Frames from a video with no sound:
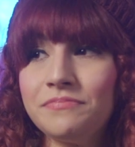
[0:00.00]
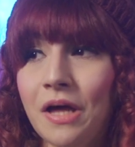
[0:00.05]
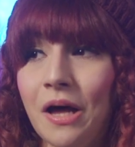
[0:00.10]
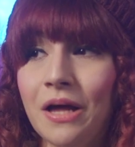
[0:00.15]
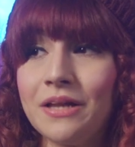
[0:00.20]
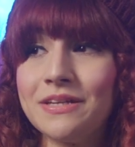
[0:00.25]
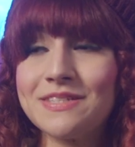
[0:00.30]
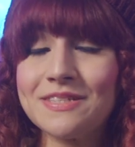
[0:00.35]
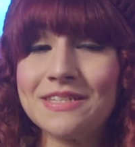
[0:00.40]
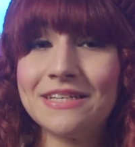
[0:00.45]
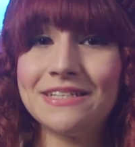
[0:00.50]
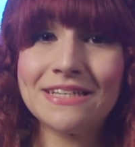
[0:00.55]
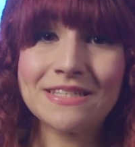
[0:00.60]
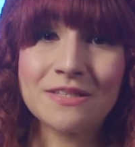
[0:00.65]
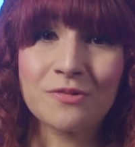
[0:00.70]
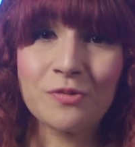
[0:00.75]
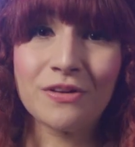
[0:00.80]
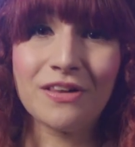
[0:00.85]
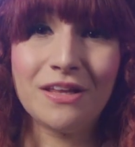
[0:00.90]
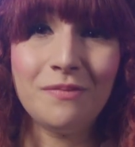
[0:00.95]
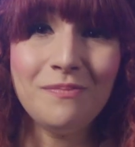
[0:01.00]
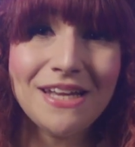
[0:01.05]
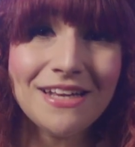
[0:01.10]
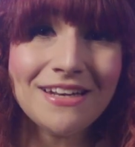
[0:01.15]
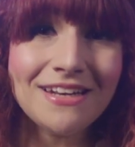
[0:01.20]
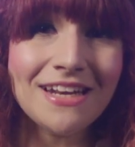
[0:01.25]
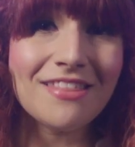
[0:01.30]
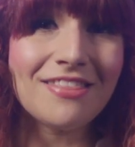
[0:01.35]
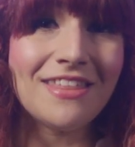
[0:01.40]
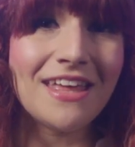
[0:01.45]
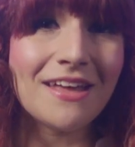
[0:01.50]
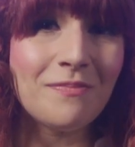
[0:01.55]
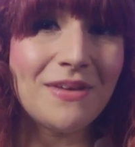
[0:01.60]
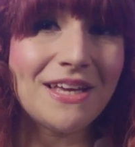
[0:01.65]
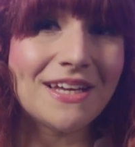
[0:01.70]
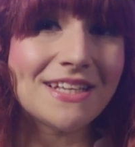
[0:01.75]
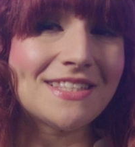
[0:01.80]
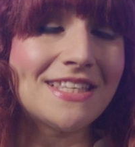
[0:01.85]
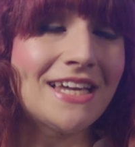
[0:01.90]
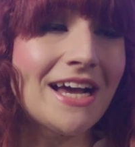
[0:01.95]
honestly doesn't really mean anything
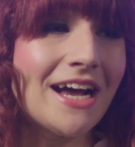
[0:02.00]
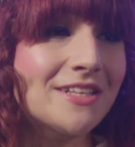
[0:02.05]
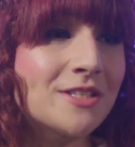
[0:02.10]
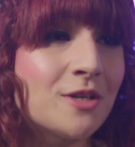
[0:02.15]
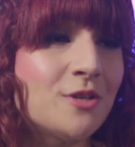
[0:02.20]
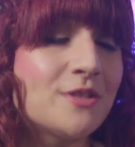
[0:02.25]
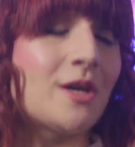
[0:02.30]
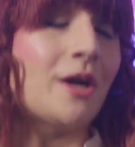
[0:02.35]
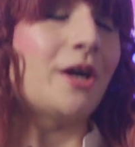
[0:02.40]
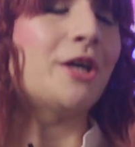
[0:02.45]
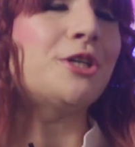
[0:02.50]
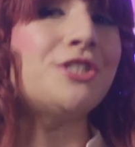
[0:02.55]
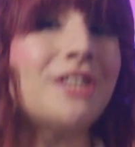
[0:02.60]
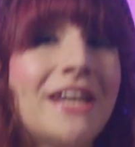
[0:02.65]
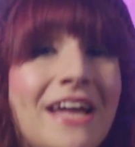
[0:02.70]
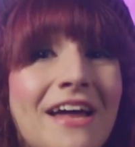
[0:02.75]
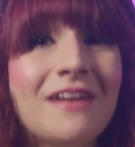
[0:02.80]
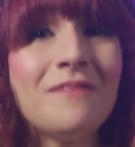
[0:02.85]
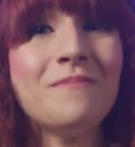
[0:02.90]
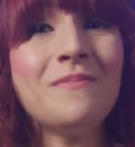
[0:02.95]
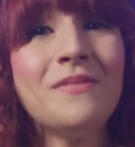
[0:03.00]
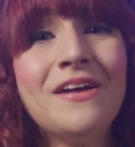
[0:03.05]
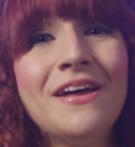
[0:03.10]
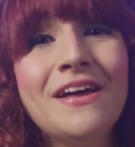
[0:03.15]
because the Oscars are a sham,